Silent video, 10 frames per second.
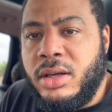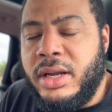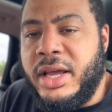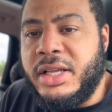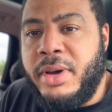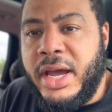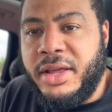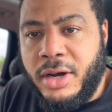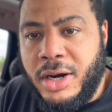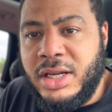It's paying
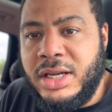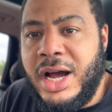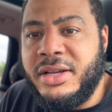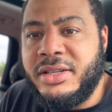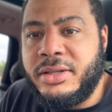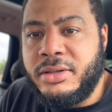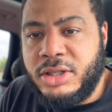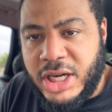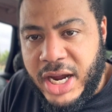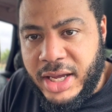thirteen dollars and
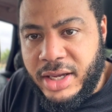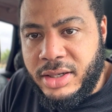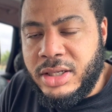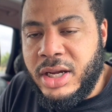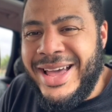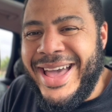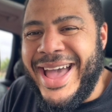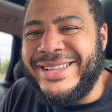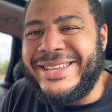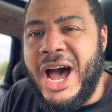change
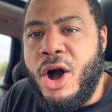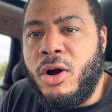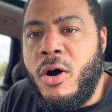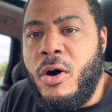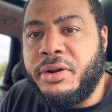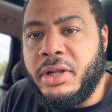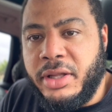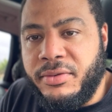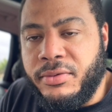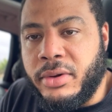as an alcohol
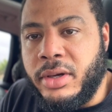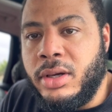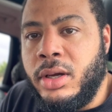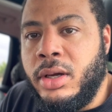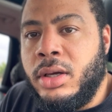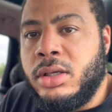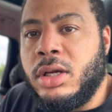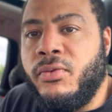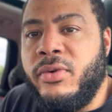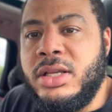delivery.
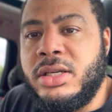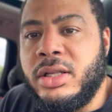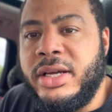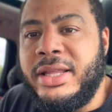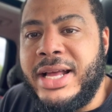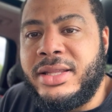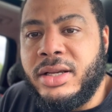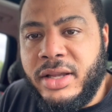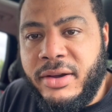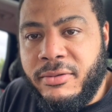So originally that
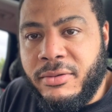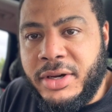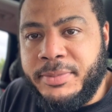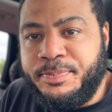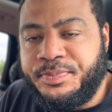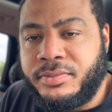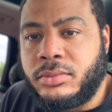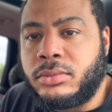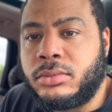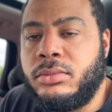delivery
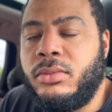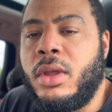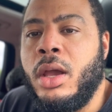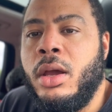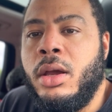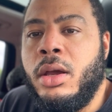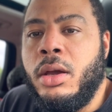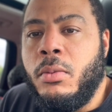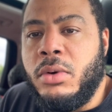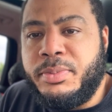
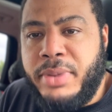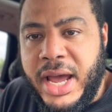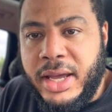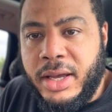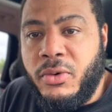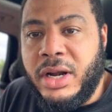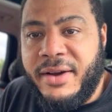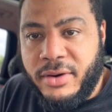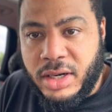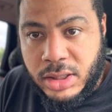was paying, when I
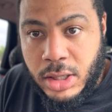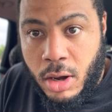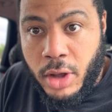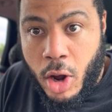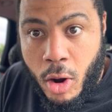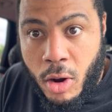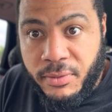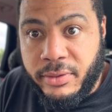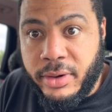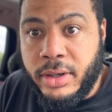first saw the
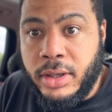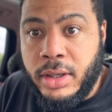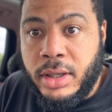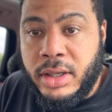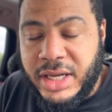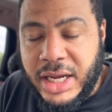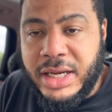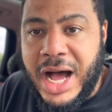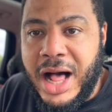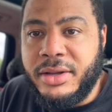offer, ten
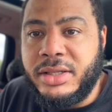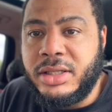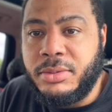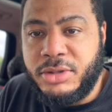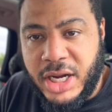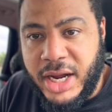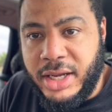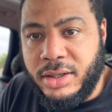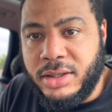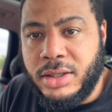dollars and some
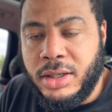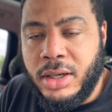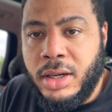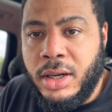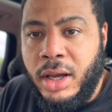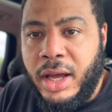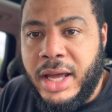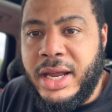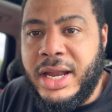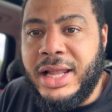change.
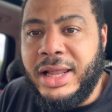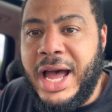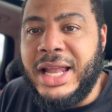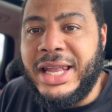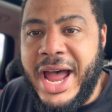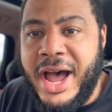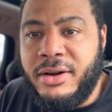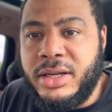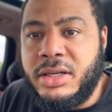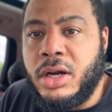And then I, I allowed
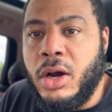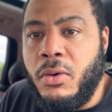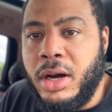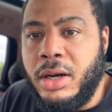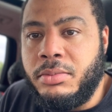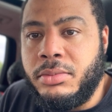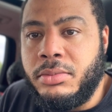it to go up.